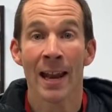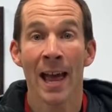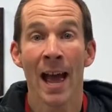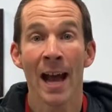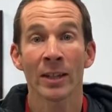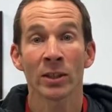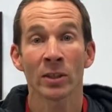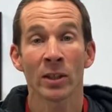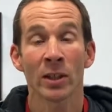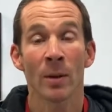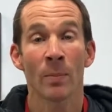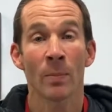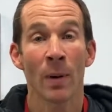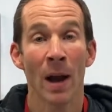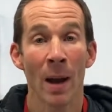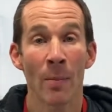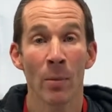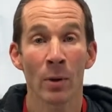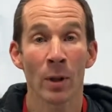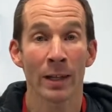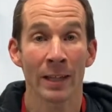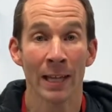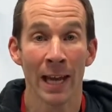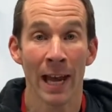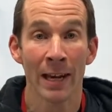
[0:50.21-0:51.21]
actually, the Bible,
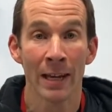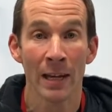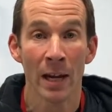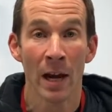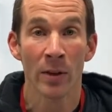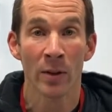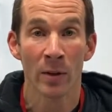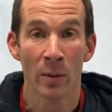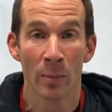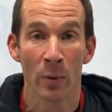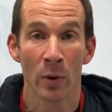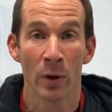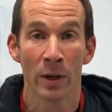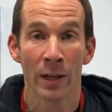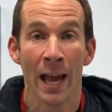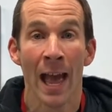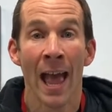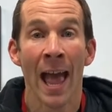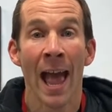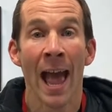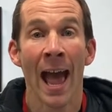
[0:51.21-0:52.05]
like any other book,